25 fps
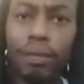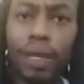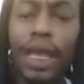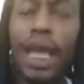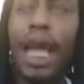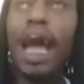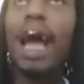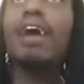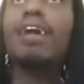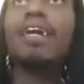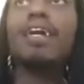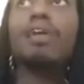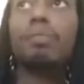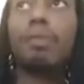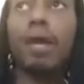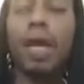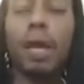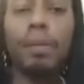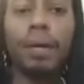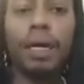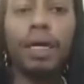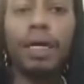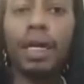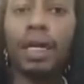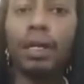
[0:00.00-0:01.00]
Y'all just
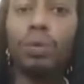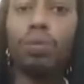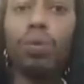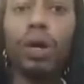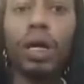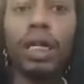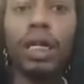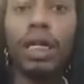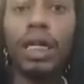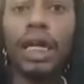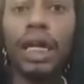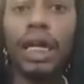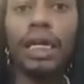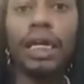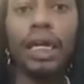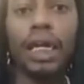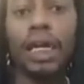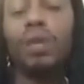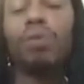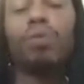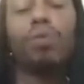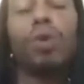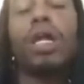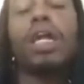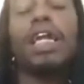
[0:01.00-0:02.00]
mad because
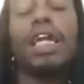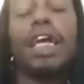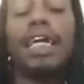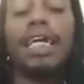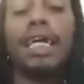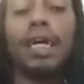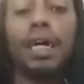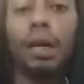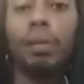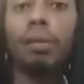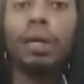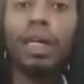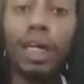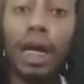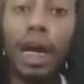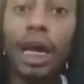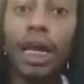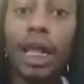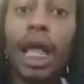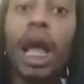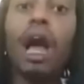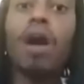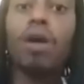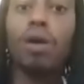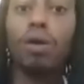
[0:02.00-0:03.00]
that's one less cum
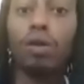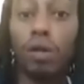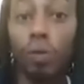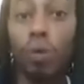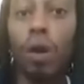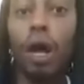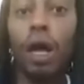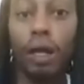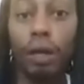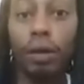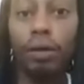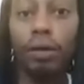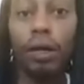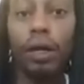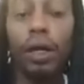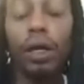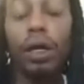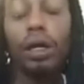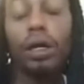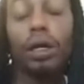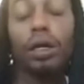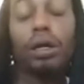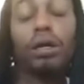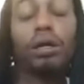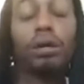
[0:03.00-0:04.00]
shot y'all gonna swallow.
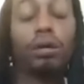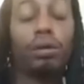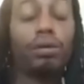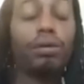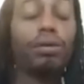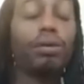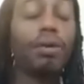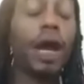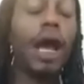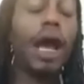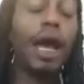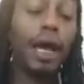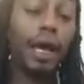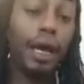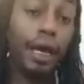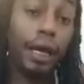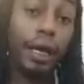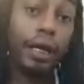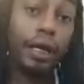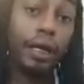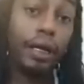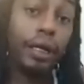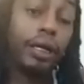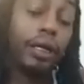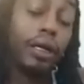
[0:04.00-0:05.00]

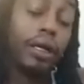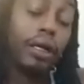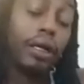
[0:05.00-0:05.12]
Alright.